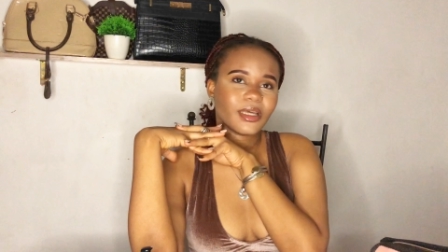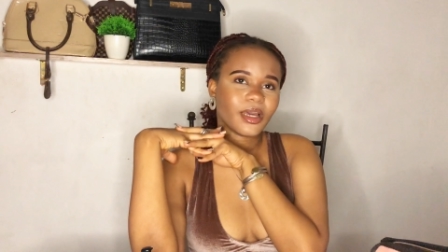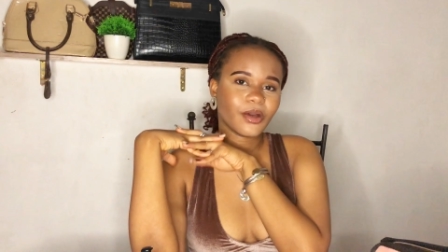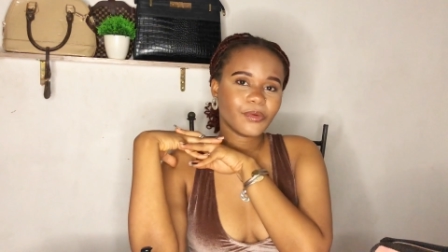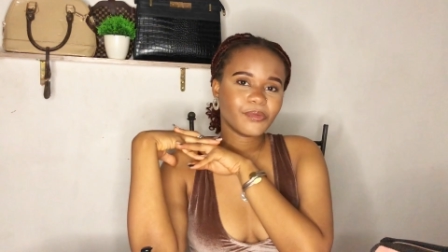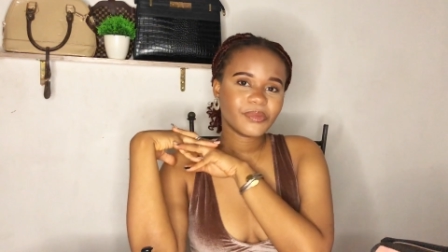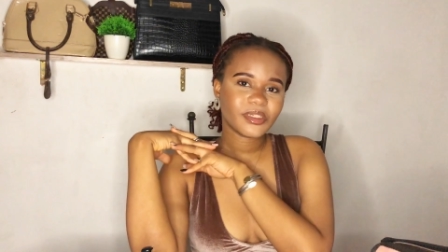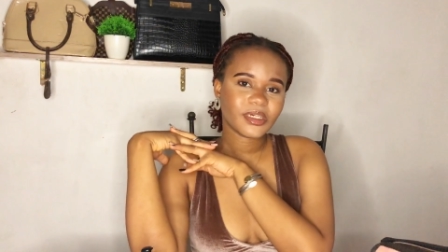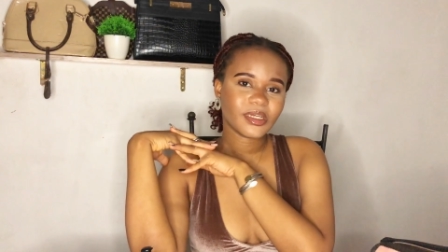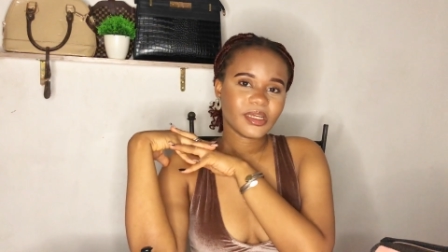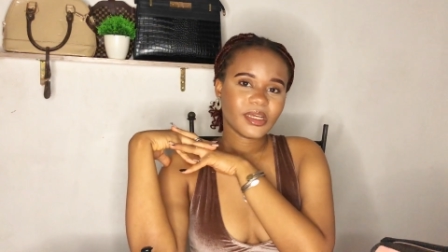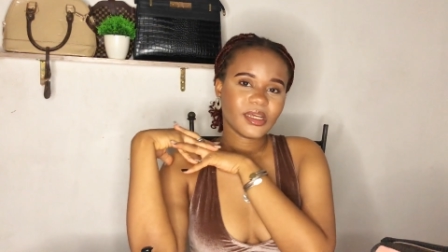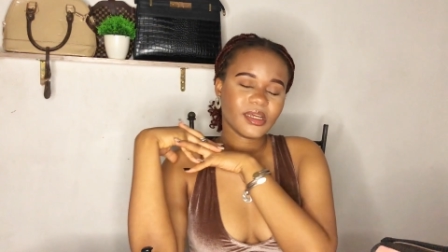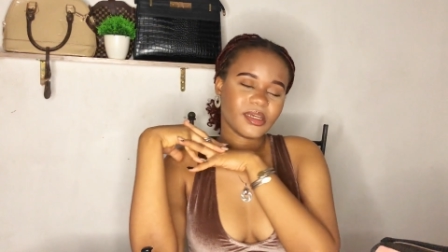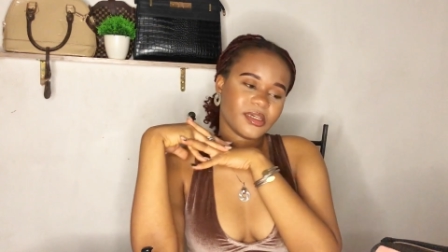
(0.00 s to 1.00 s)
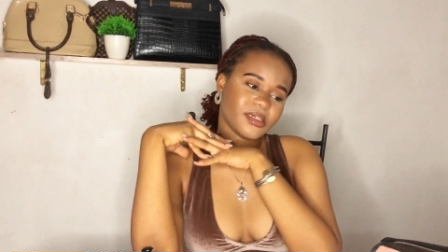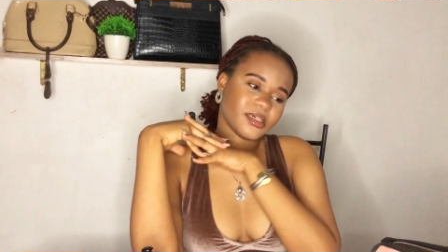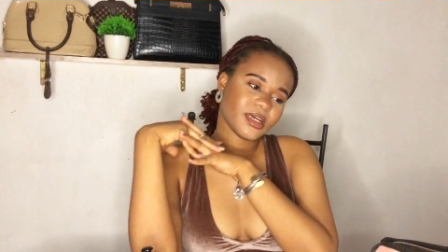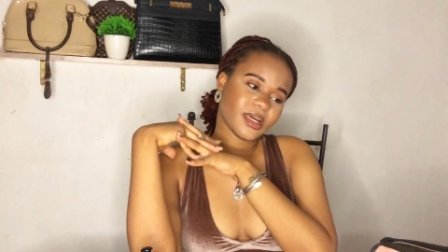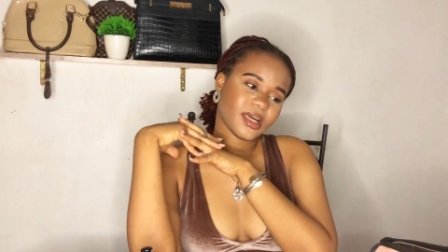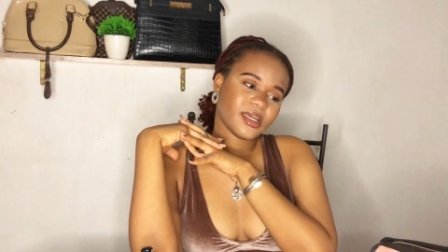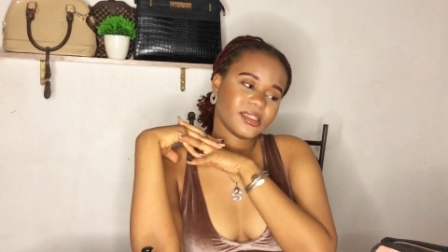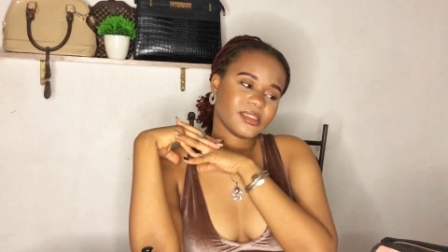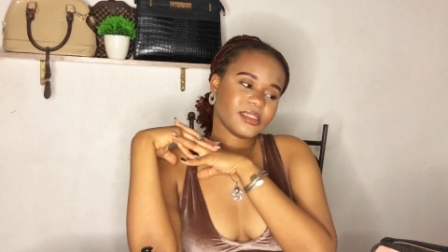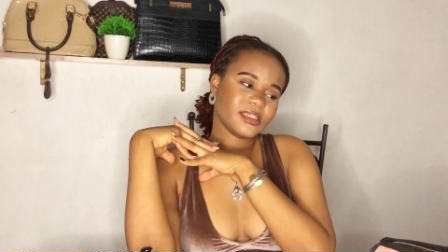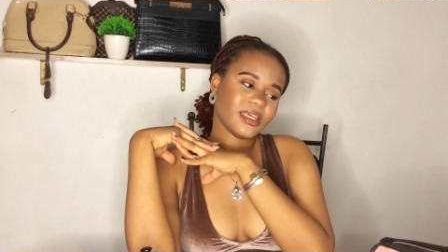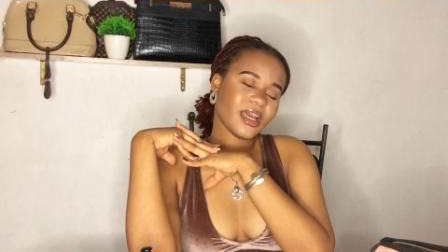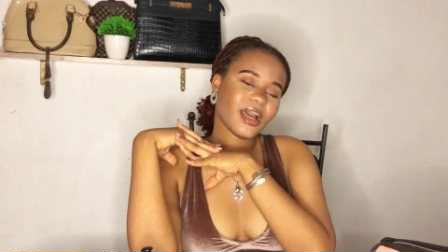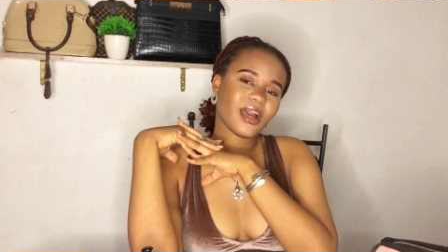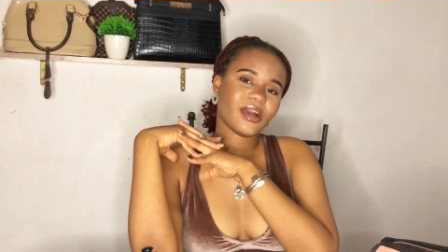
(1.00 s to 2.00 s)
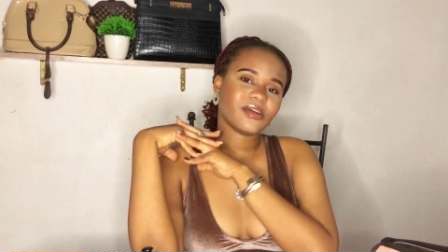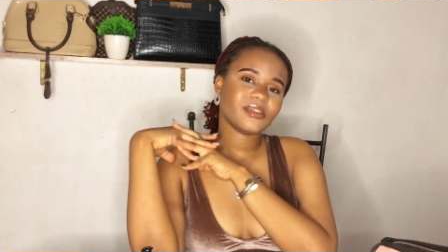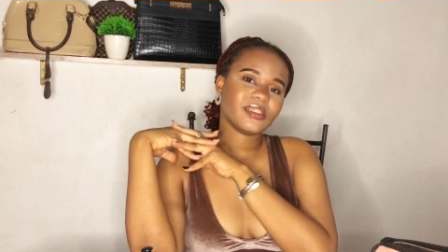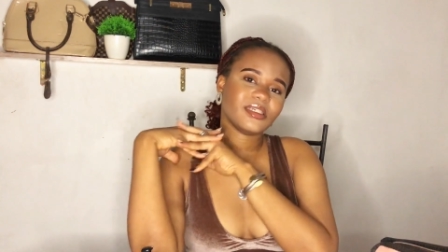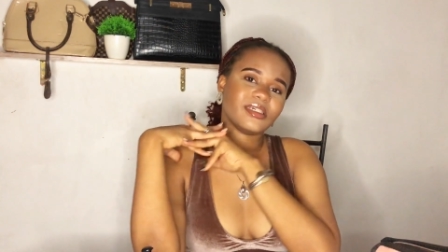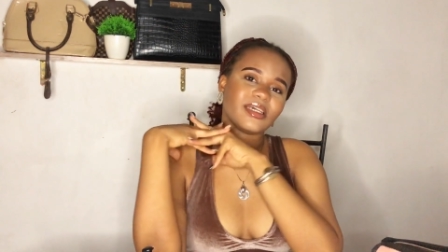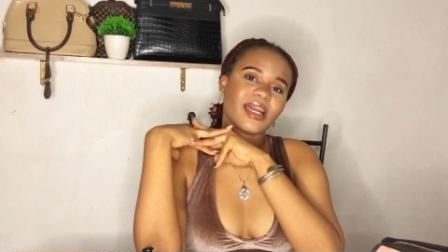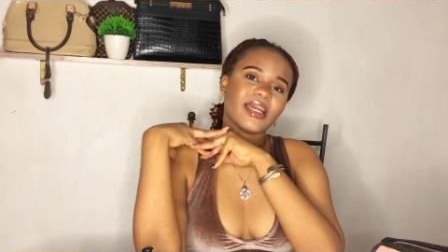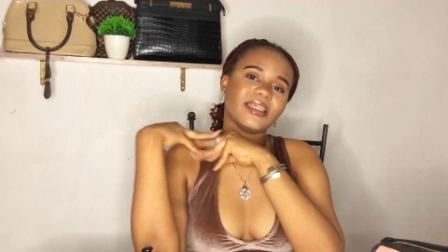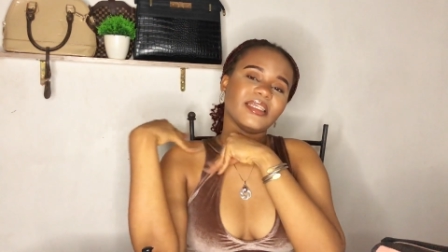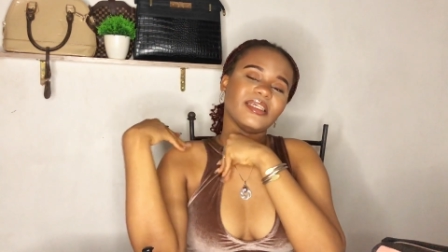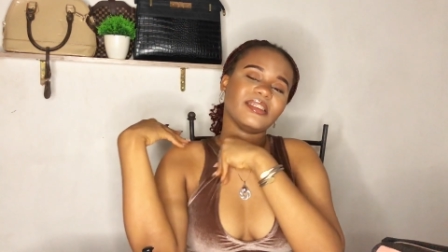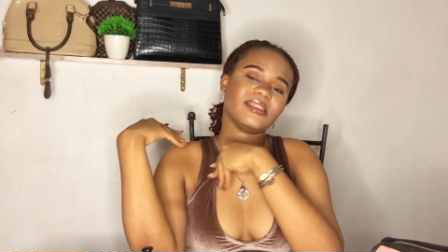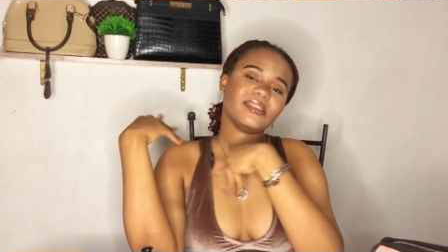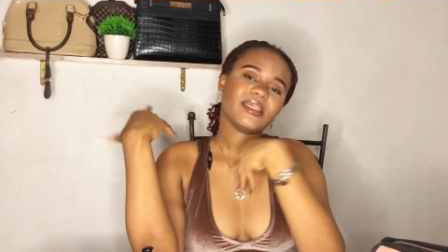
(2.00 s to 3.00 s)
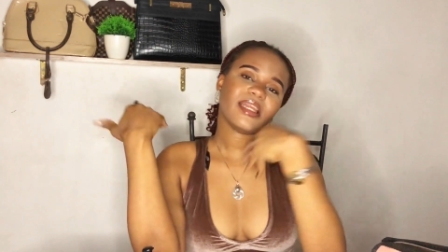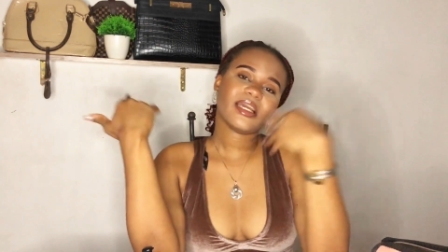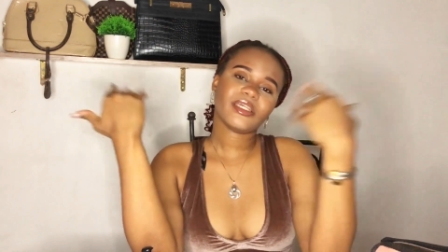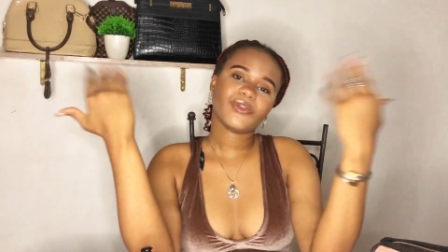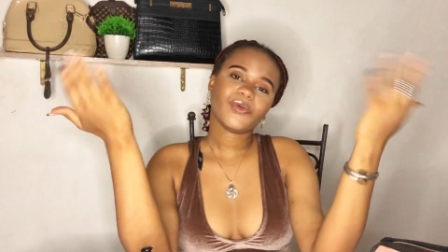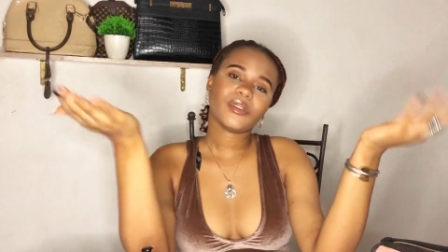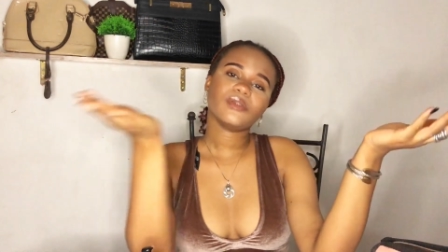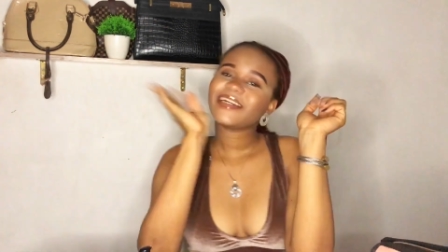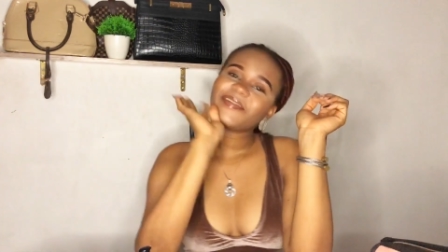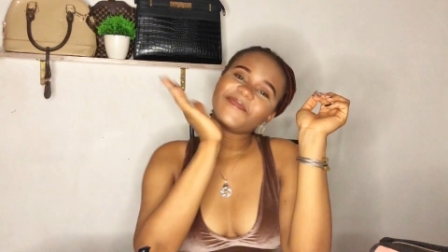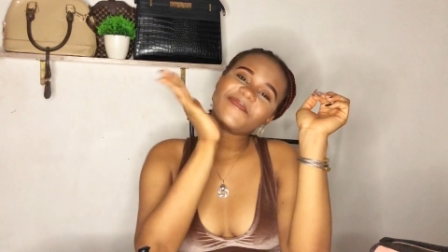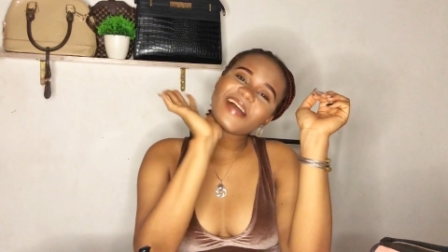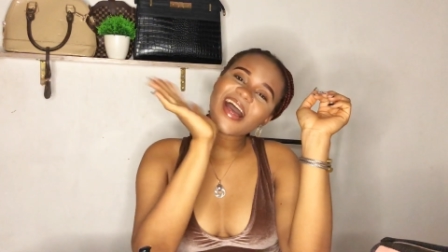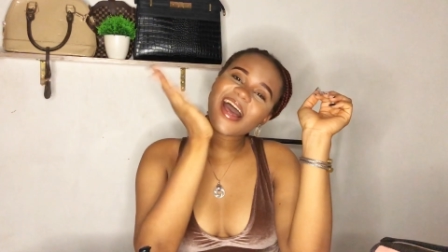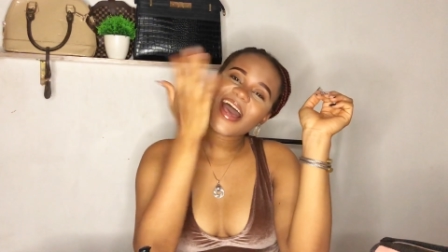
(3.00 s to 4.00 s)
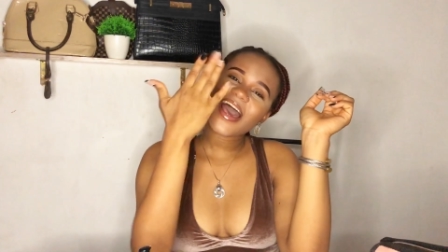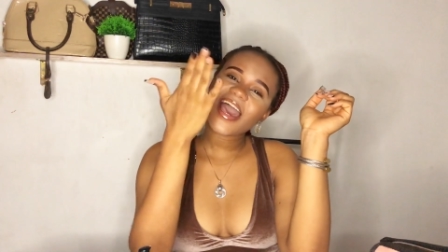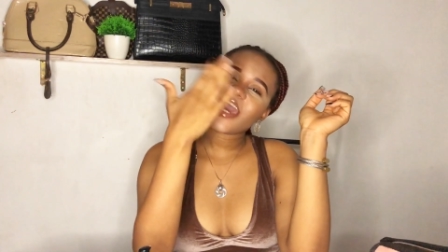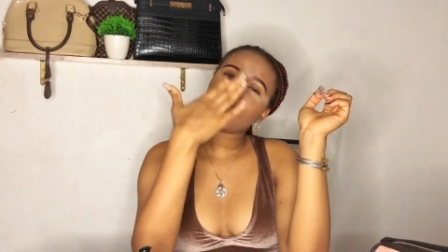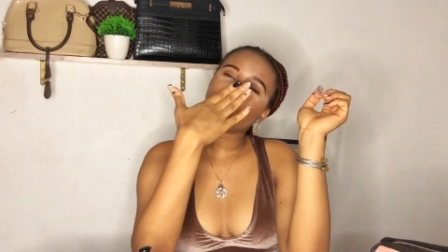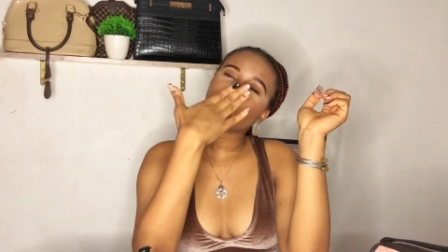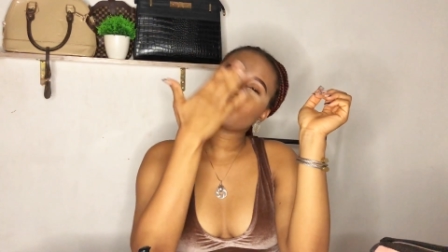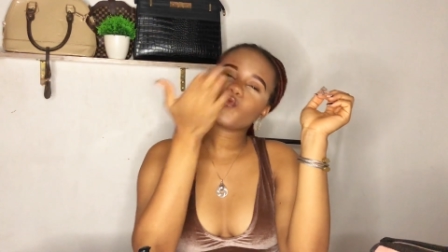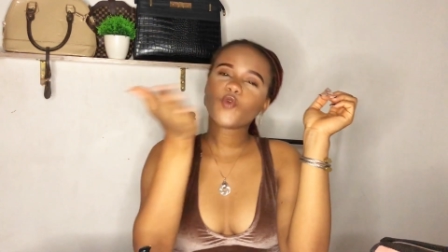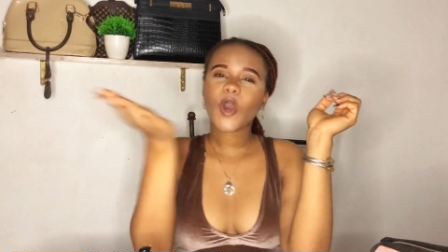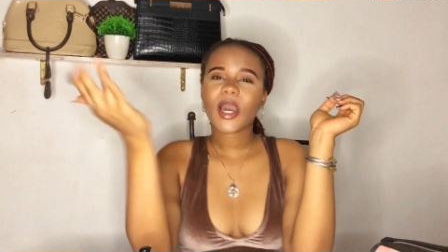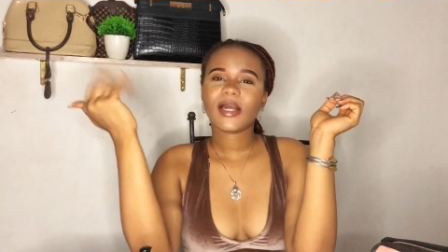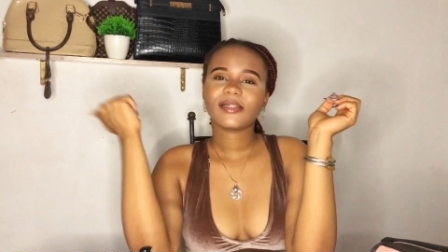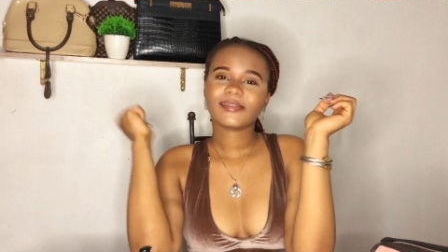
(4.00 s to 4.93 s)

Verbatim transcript: helped and yeah i'll see you guys in the next one bye